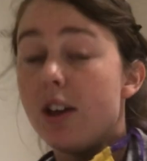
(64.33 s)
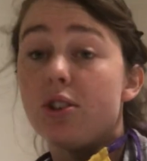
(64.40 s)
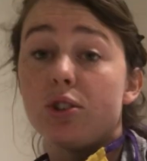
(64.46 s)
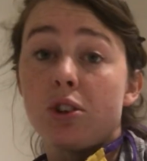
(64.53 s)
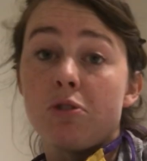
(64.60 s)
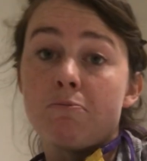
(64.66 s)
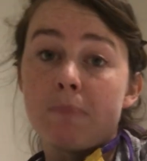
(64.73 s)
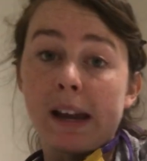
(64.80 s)

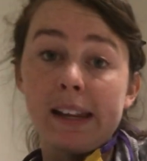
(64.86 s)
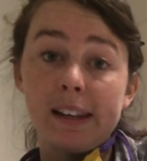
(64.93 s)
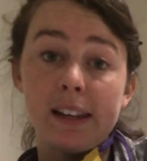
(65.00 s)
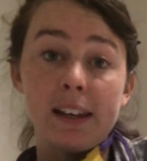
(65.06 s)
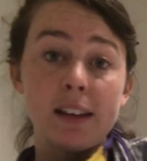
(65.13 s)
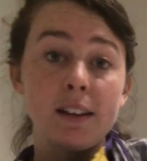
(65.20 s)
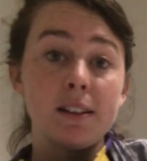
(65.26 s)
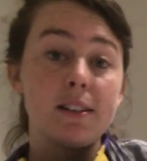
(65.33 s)
So you might
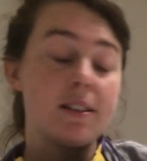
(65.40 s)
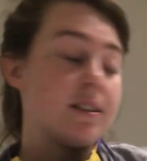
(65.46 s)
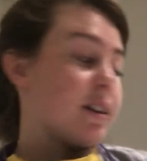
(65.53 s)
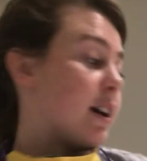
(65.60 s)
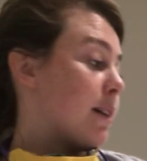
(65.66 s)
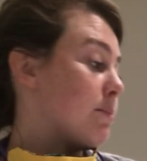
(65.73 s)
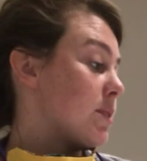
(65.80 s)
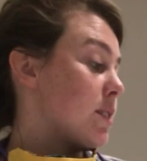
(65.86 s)
need
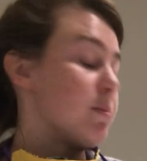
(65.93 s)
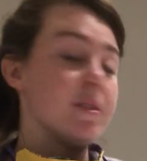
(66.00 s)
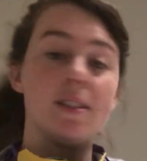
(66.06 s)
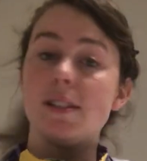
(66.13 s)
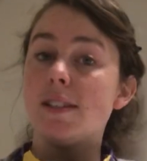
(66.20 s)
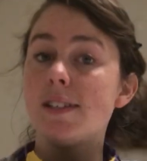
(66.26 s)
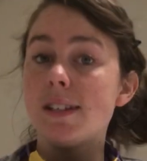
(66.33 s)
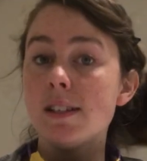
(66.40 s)
some
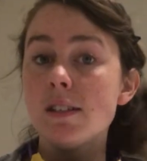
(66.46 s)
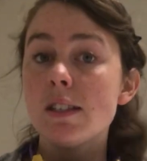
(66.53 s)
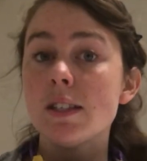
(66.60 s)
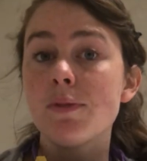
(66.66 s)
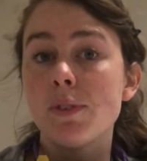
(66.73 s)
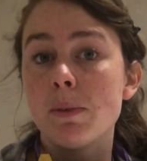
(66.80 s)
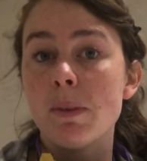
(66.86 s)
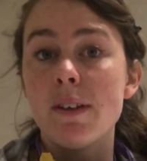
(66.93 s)

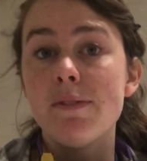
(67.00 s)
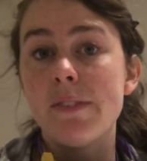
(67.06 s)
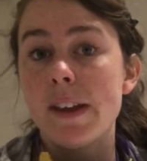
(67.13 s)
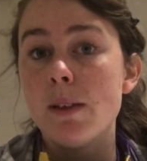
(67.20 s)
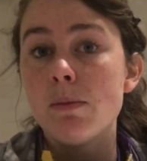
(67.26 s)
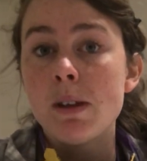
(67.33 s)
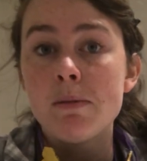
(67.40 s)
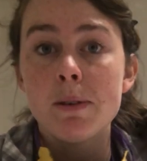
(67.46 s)
assistance from a
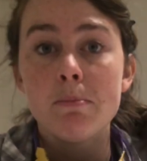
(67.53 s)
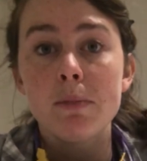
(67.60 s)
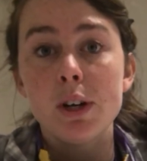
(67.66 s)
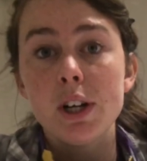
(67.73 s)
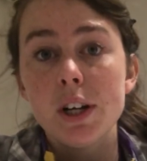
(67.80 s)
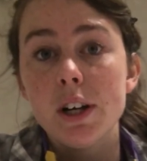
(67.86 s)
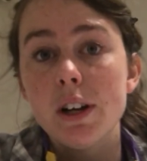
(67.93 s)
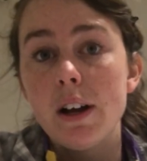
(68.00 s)
family
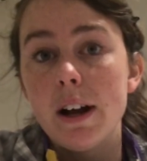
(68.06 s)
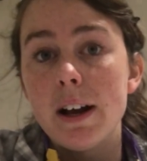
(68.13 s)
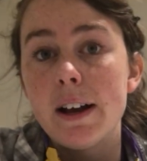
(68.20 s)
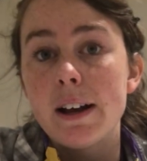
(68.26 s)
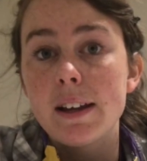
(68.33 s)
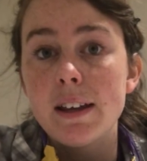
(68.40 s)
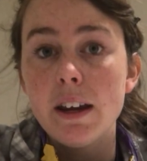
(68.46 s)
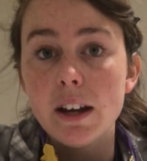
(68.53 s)
member,
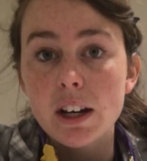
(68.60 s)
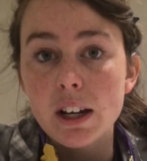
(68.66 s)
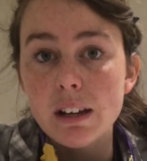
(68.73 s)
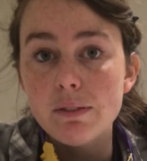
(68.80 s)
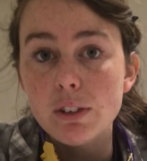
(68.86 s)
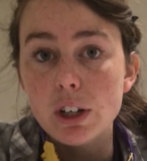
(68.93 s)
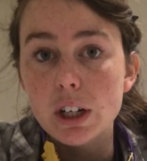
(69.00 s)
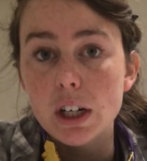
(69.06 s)
a
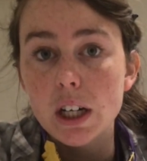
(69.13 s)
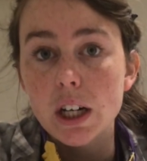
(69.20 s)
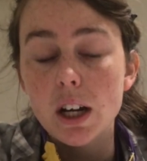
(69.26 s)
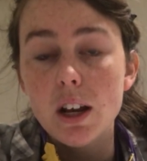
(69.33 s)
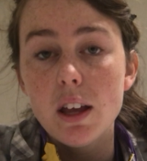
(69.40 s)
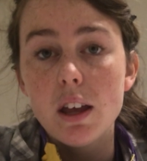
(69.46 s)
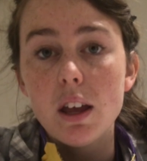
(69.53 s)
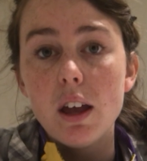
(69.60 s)
caregiver,
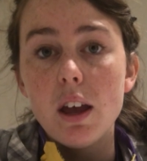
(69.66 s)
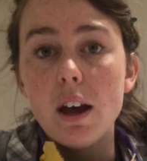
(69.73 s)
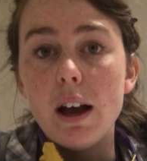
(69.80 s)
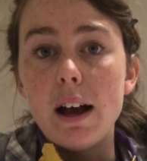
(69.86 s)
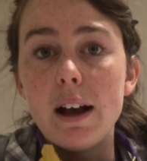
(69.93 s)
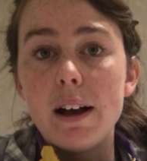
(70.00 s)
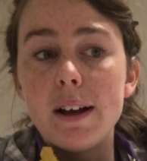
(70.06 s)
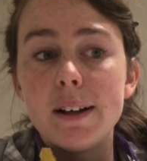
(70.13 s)

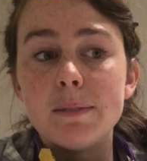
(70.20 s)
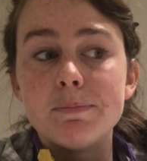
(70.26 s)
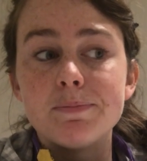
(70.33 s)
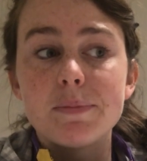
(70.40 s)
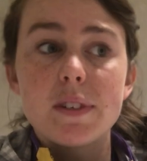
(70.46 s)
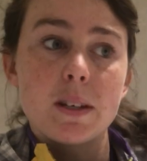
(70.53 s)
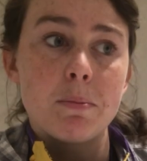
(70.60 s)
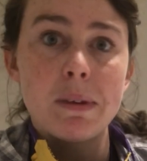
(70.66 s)

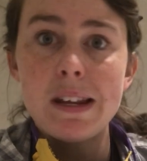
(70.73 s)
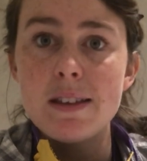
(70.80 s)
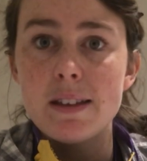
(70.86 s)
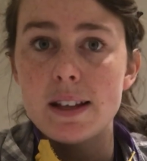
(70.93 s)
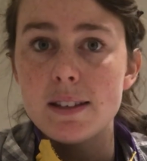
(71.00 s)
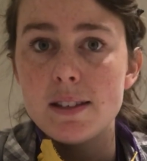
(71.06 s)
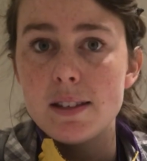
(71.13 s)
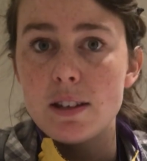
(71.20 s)
somebody
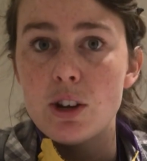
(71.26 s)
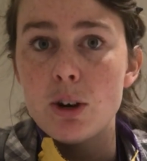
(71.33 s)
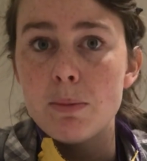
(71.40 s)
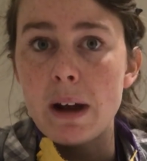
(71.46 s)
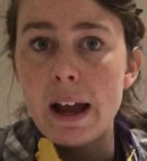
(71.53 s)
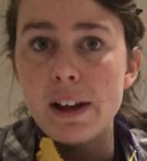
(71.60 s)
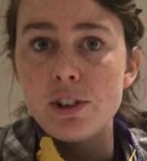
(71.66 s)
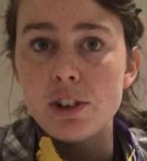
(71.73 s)
that's
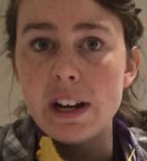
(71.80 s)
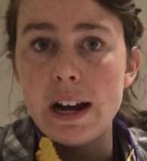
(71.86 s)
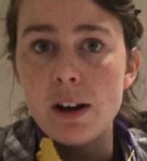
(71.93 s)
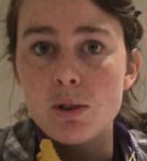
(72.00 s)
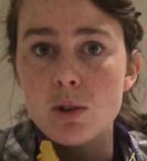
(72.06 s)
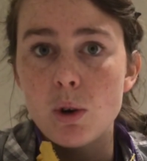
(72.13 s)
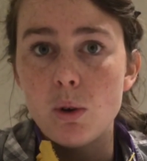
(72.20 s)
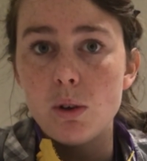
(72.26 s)
nearby in your
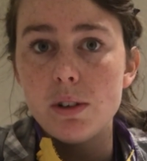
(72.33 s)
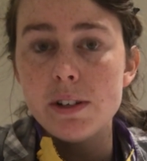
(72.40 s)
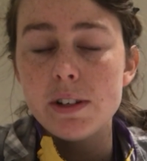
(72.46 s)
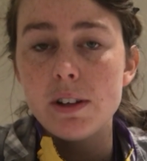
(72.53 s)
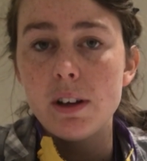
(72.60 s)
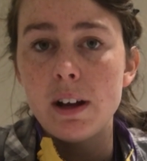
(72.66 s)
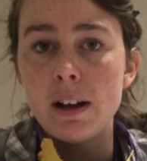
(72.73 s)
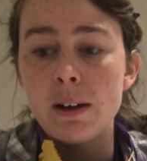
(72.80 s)
household.
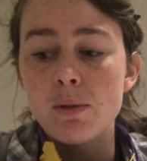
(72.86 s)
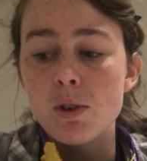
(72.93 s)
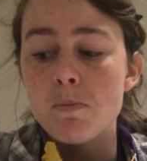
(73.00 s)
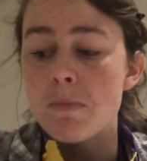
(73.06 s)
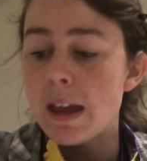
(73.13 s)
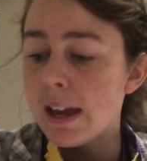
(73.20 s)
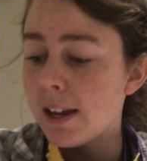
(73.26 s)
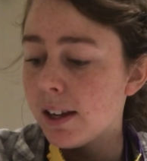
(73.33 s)
You
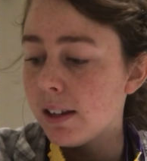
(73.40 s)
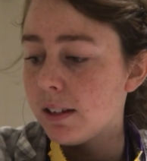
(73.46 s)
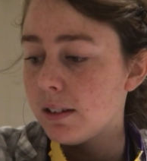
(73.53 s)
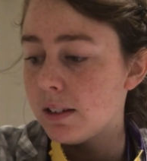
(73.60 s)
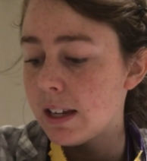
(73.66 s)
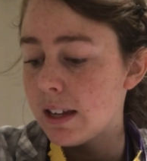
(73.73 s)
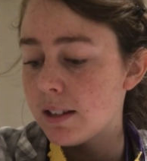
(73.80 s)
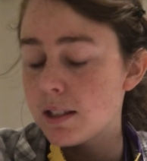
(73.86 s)
may
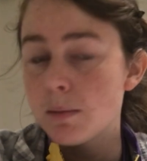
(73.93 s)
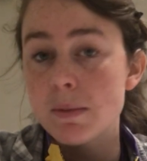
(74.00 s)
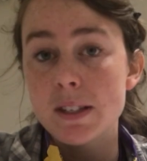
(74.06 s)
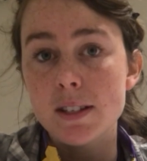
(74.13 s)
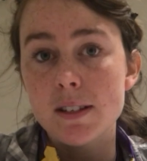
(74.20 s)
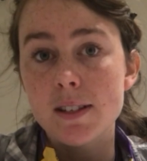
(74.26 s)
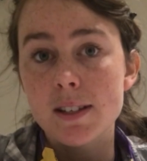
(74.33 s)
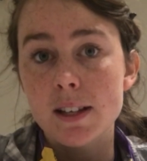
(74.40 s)
need some
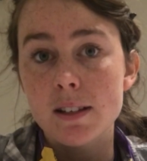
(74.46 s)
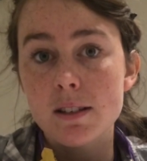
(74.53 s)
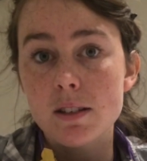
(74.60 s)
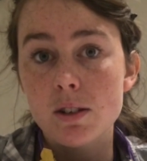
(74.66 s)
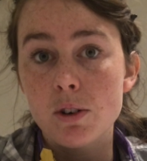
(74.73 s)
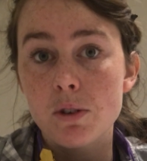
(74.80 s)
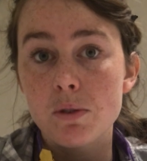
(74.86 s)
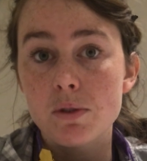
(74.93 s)
assistance,
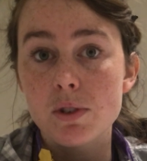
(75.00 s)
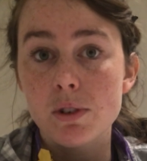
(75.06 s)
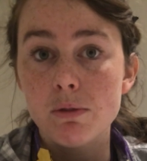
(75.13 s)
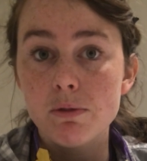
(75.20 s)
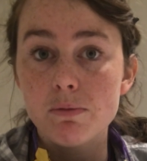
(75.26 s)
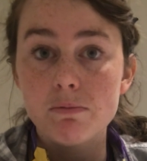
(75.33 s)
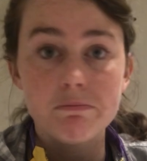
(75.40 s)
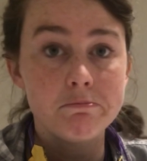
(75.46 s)
so
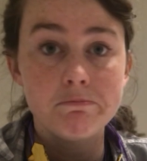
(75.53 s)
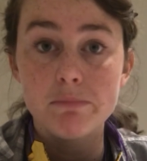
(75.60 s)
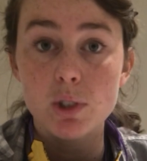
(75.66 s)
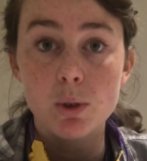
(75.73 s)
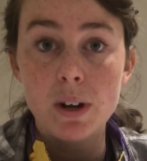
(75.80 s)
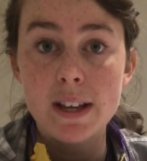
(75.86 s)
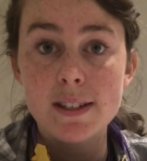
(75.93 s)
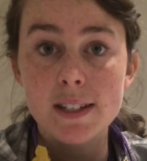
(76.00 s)

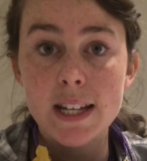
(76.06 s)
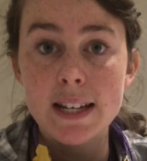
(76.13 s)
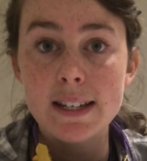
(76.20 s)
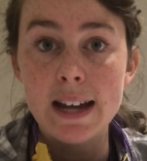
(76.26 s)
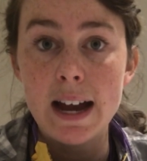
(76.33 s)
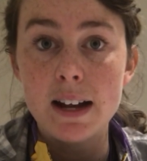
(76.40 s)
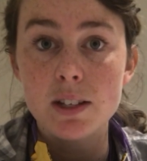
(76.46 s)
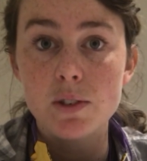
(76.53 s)
don't hesitate
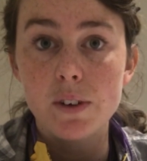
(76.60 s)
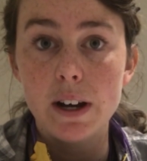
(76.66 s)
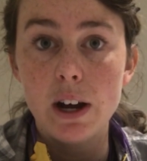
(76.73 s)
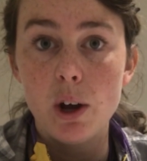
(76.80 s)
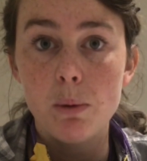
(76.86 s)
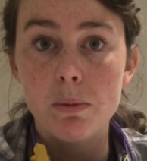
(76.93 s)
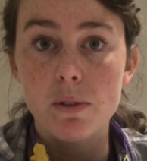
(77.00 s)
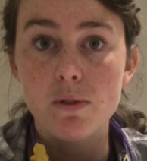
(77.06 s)
to ask for
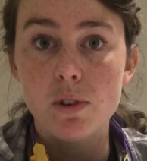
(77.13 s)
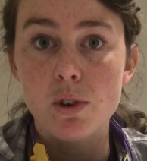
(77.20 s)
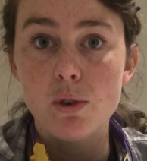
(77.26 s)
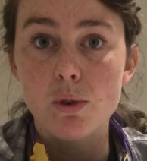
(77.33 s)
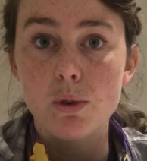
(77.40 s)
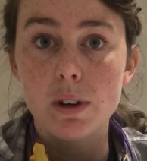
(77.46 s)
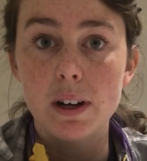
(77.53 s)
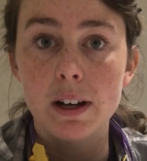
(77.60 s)
help if
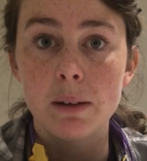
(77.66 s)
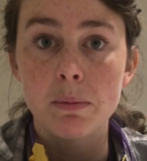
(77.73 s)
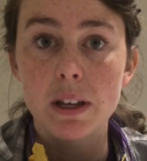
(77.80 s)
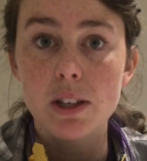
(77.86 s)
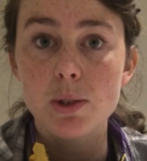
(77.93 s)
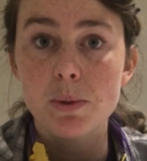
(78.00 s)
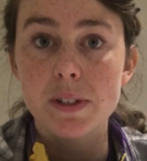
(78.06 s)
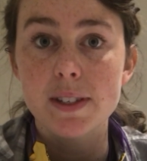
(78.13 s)
you
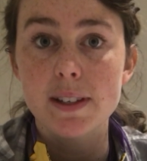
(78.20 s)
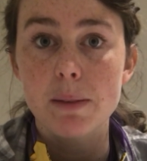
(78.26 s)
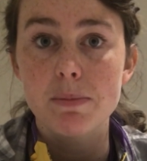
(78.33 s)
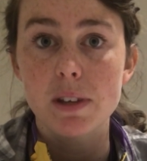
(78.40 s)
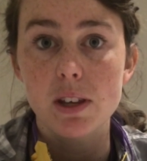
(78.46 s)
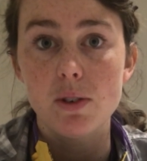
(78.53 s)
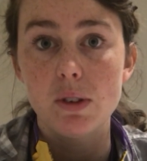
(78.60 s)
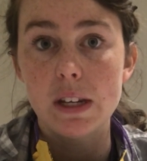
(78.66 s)
get to a step
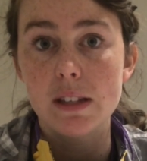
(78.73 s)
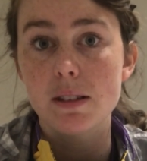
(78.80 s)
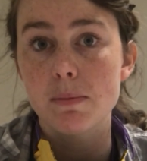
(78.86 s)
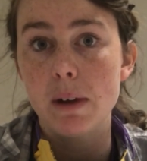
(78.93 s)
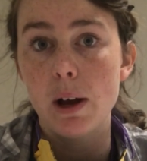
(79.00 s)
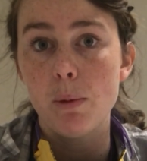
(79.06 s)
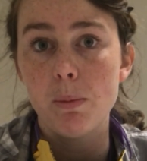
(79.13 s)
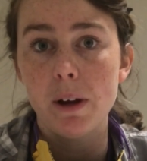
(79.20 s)
that you need
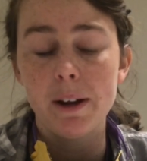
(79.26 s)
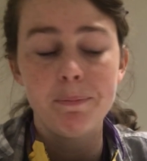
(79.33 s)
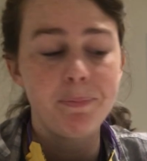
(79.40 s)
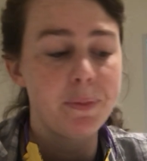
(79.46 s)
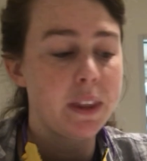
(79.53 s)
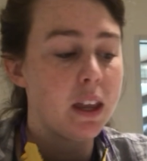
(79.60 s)
some help on.